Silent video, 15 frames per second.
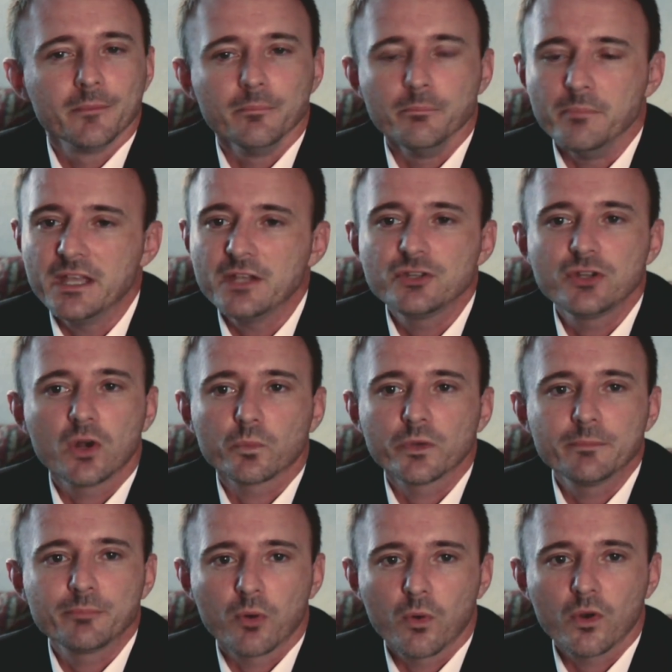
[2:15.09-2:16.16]
Men don't
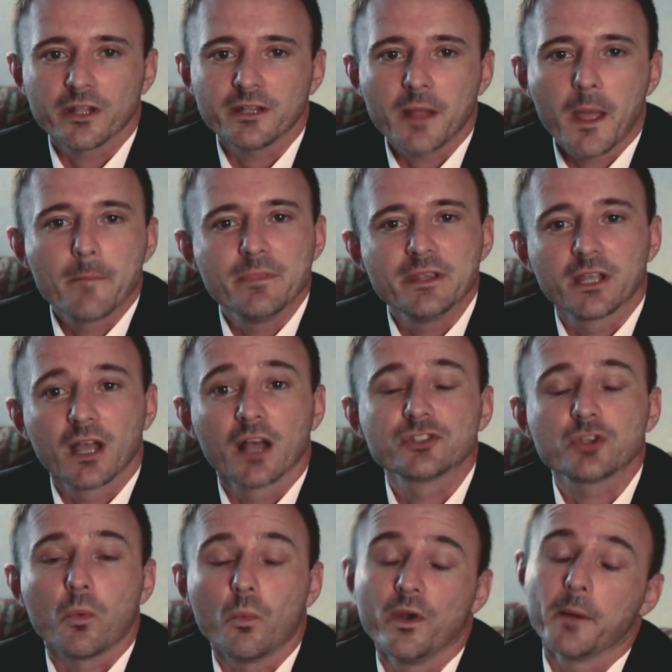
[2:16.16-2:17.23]
report it
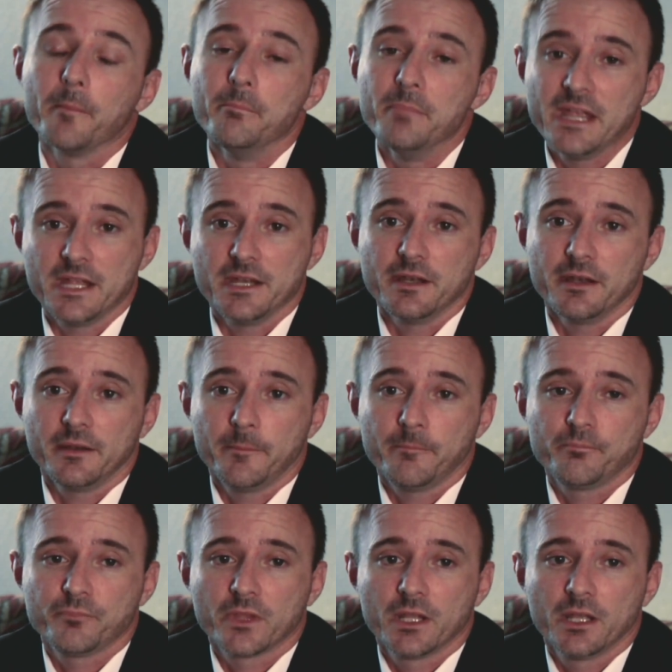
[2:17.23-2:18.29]
because we're men.
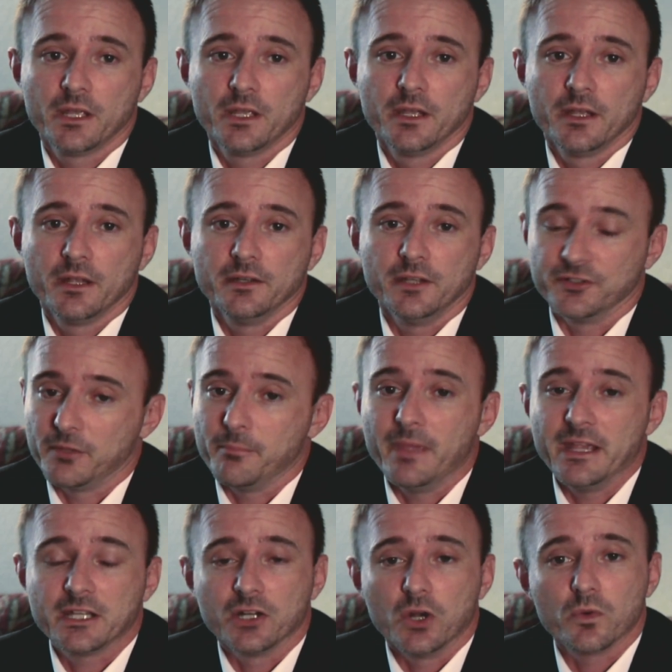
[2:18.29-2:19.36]
Does it
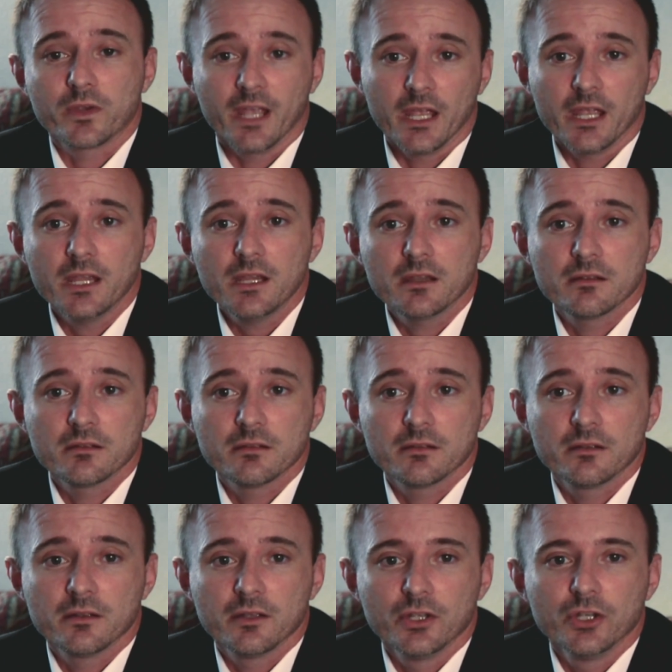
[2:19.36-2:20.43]
make it okay?
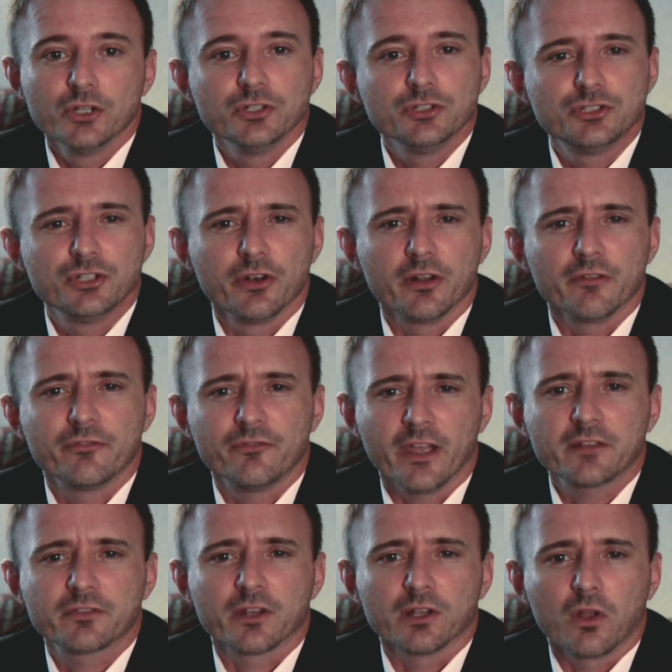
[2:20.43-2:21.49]
Should it
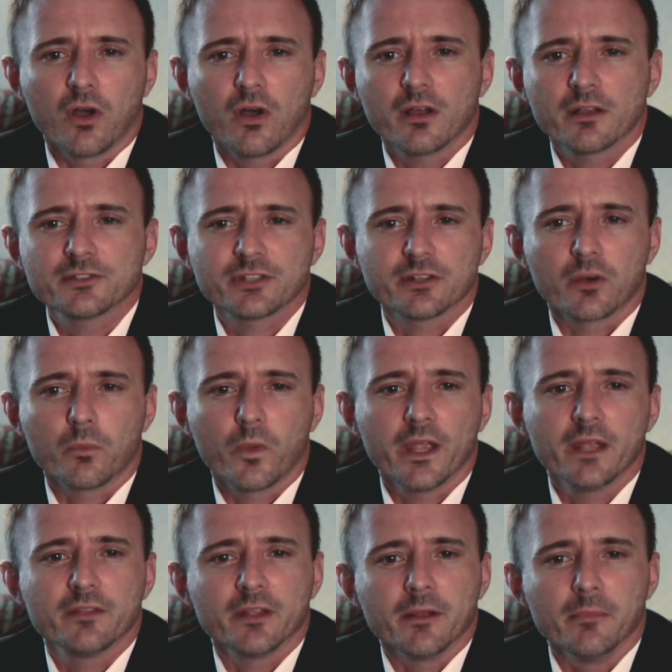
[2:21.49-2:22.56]
affect the laws in a
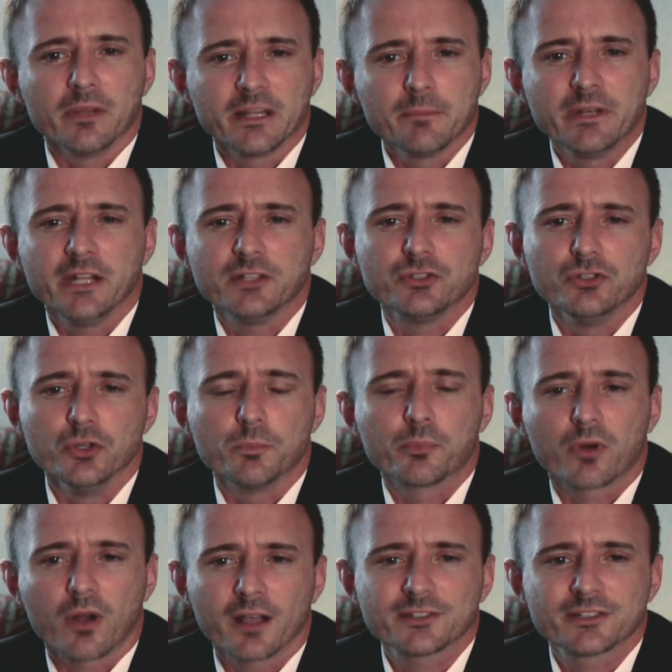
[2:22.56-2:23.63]
way that eliminates due
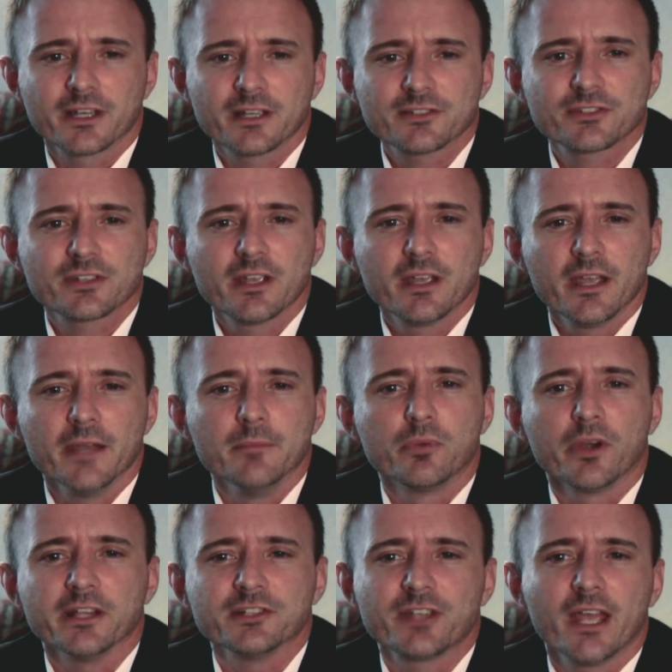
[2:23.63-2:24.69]
process and
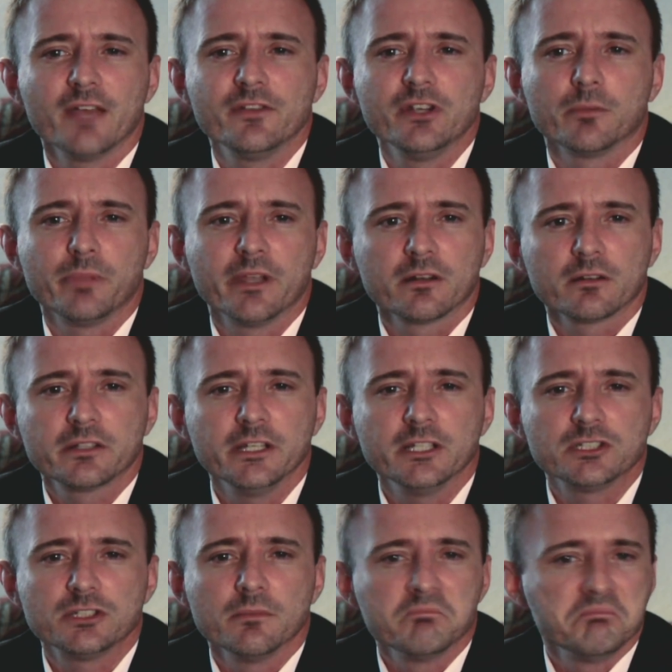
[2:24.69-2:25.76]
brings heavier
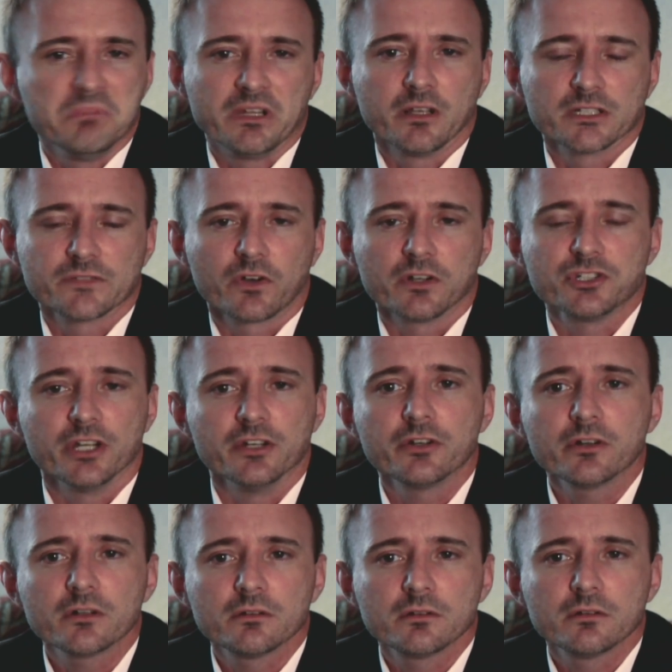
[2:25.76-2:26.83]
penalties because of our
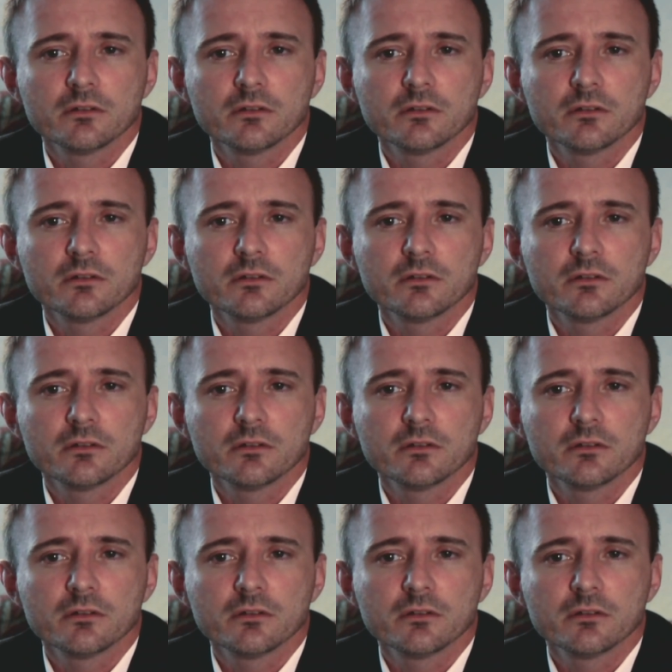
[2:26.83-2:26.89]
gender?